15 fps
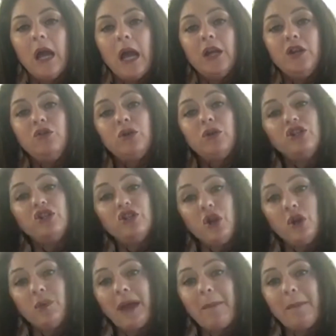and you can
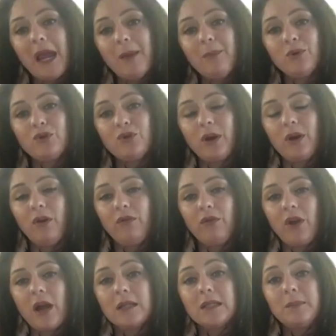show that paper trail
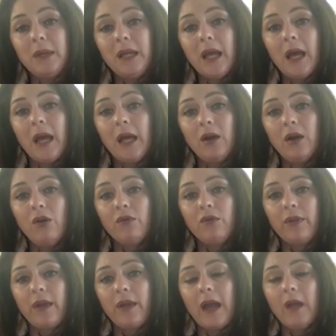for SBA over
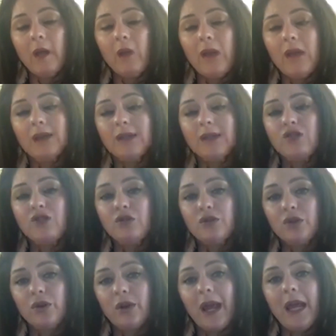the 8 weeks that you
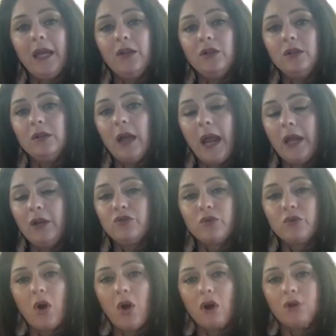took eight
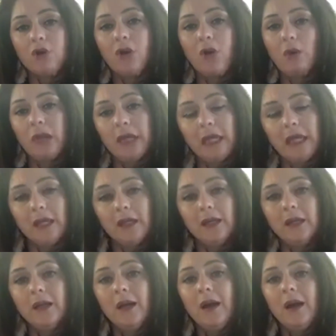draws going in,